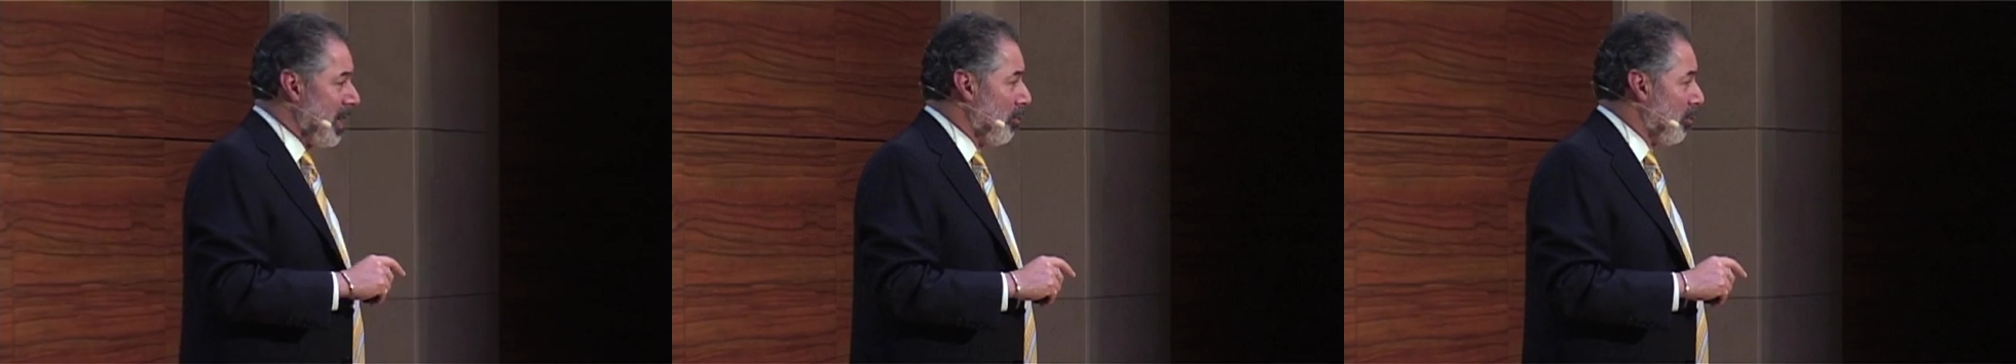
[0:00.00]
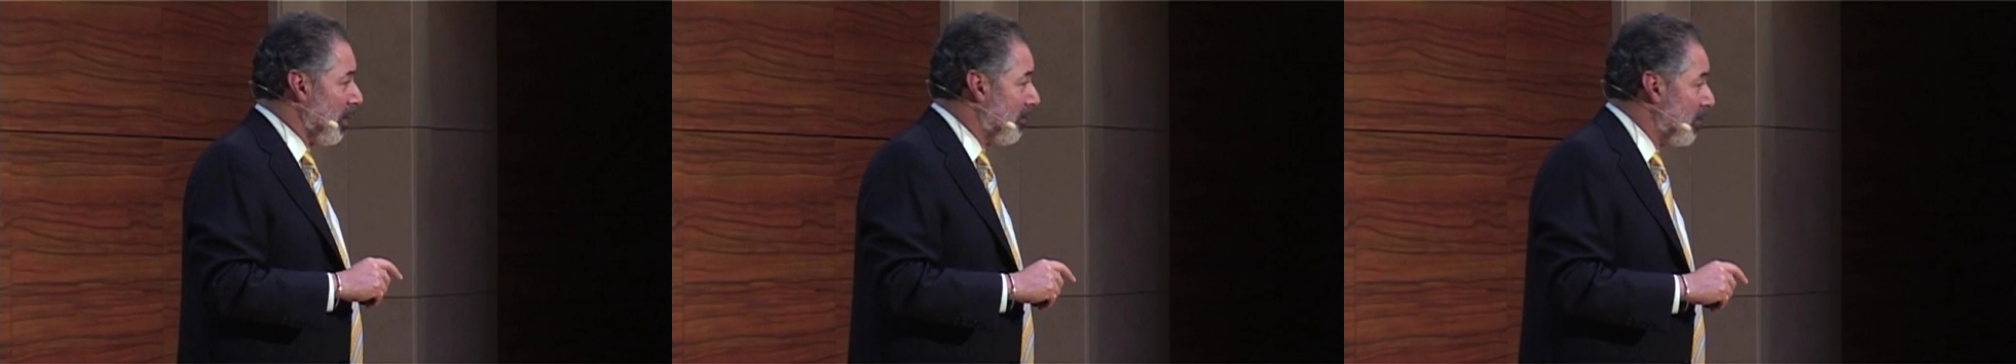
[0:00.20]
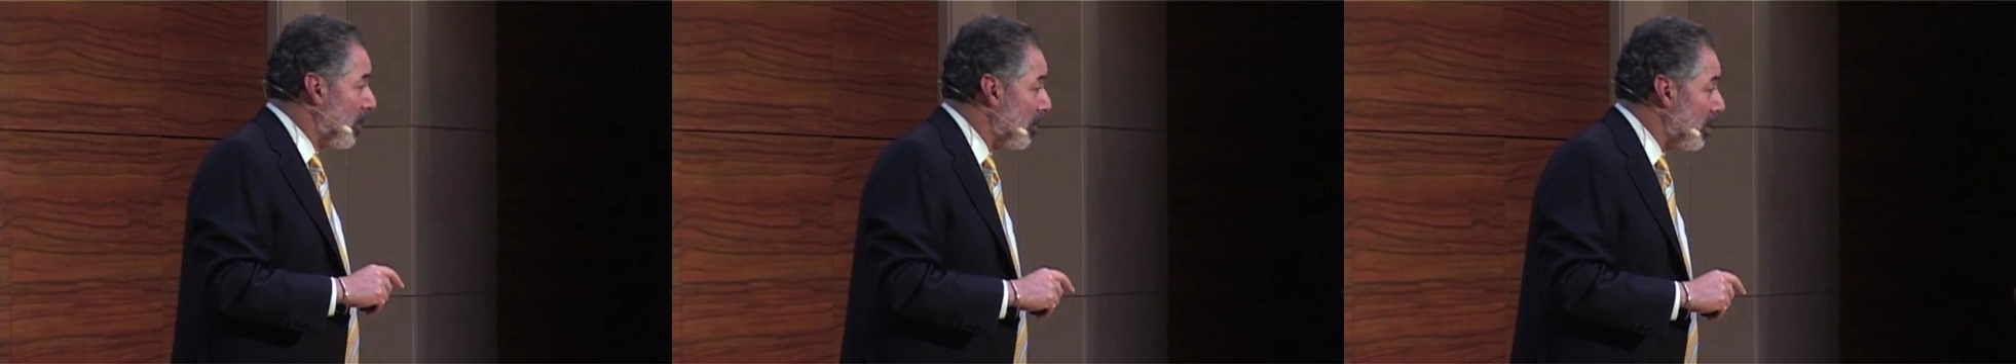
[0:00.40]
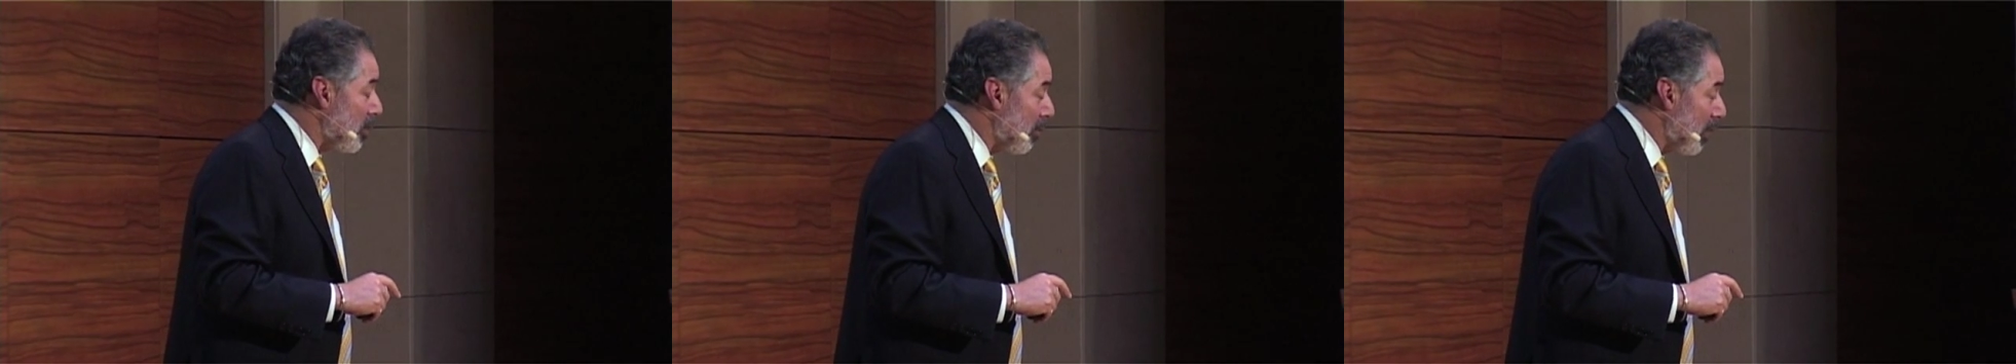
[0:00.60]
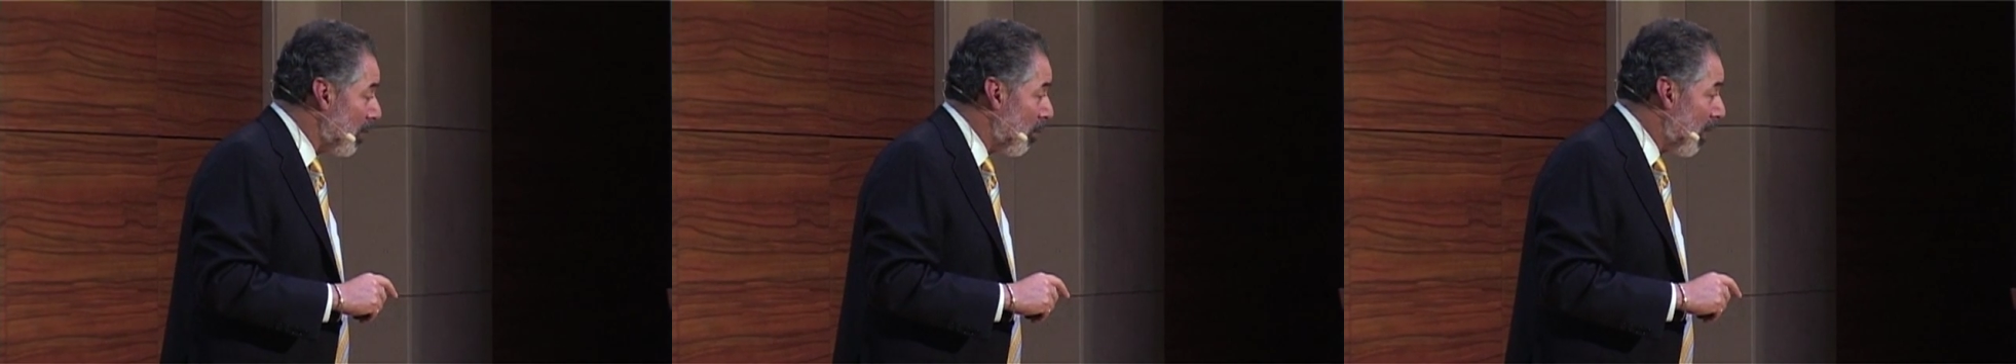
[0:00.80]
review is
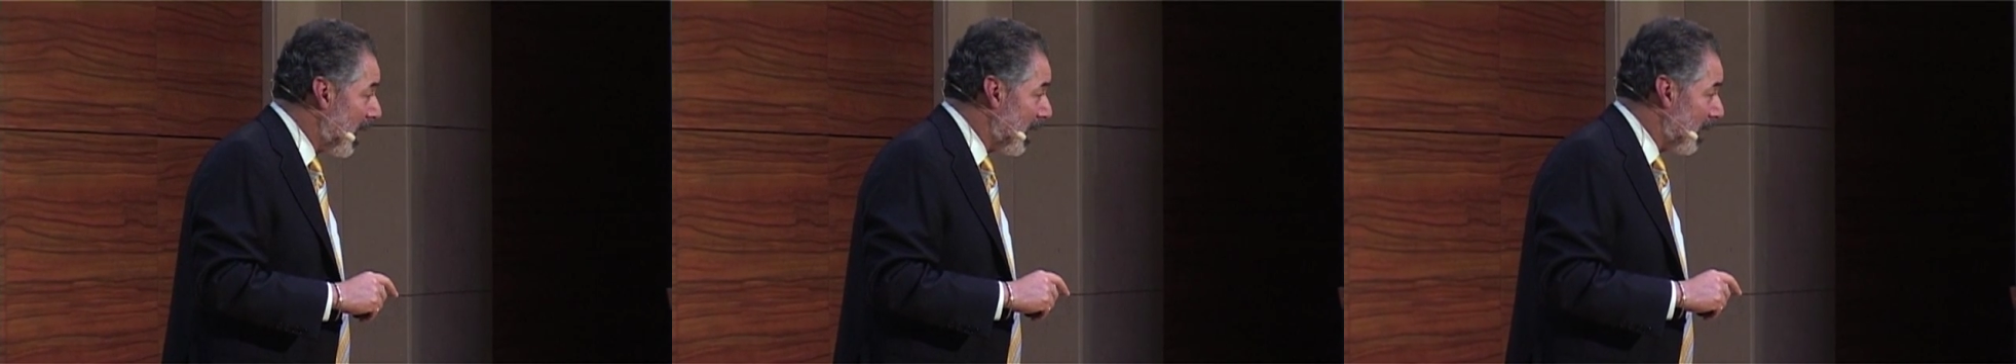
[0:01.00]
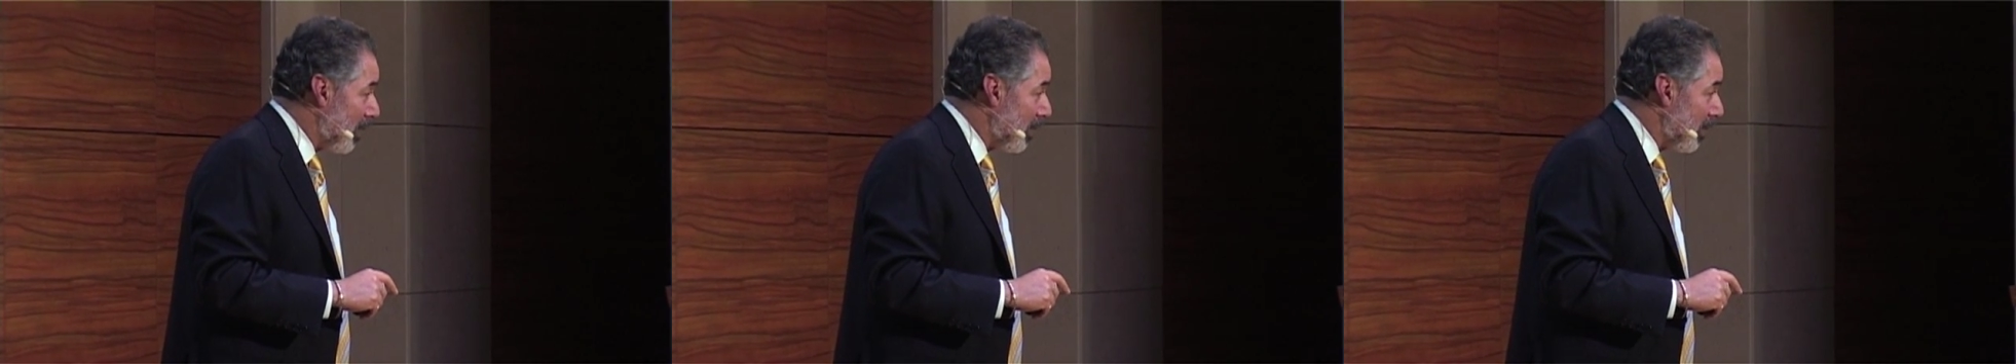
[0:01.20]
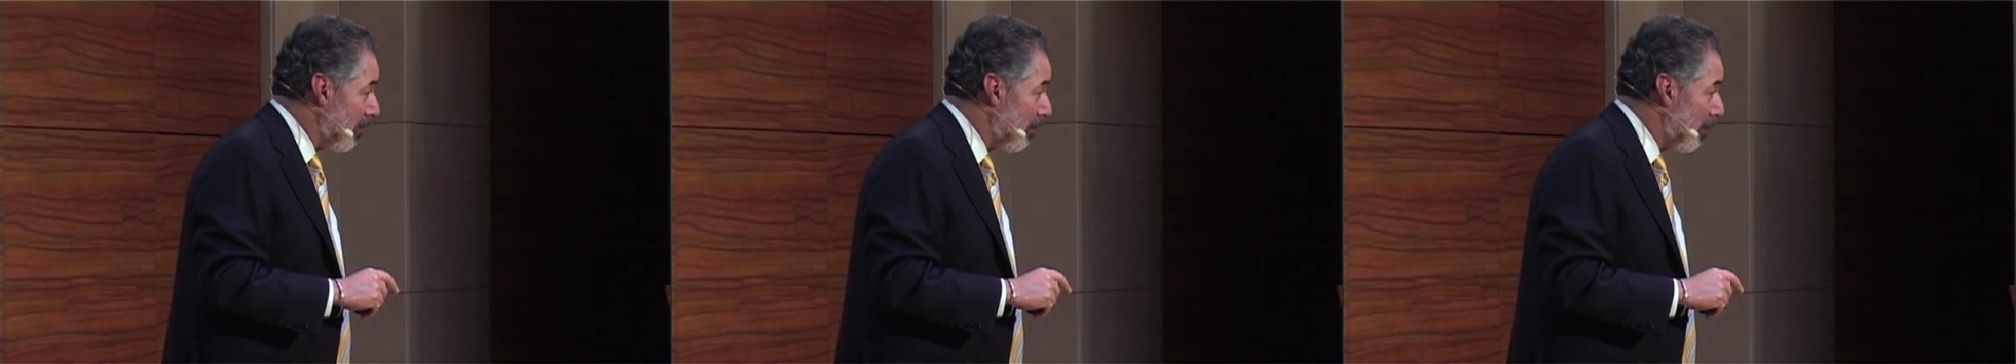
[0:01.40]
required.